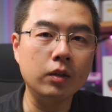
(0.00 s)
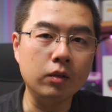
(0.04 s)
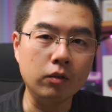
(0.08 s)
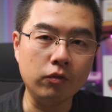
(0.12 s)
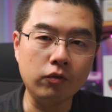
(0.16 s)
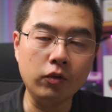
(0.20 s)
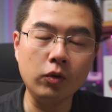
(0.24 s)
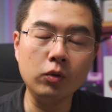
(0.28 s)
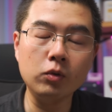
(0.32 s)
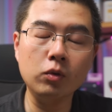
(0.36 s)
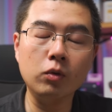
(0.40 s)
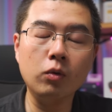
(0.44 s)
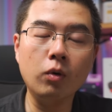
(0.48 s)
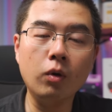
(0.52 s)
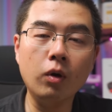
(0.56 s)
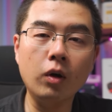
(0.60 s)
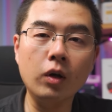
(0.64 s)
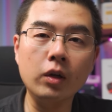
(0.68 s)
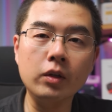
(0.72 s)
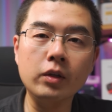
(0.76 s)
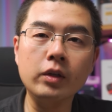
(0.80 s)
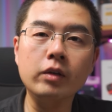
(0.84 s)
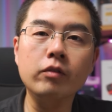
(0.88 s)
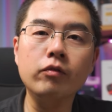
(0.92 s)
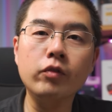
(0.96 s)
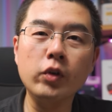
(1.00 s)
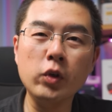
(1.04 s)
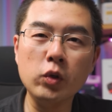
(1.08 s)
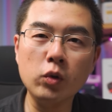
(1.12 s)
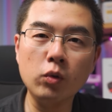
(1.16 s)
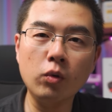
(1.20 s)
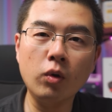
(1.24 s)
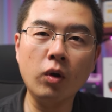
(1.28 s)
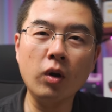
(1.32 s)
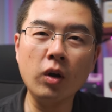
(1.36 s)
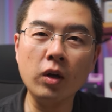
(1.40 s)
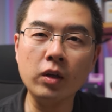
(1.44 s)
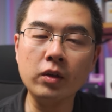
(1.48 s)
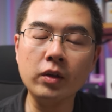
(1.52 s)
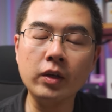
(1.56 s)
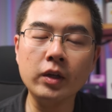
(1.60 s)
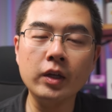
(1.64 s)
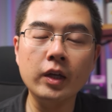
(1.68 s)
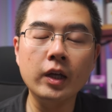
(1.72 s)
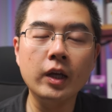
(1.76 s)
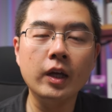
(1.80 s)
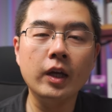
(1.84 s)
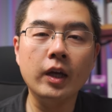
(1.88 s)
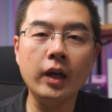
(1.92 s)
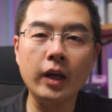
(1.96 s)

photo quality, video quality,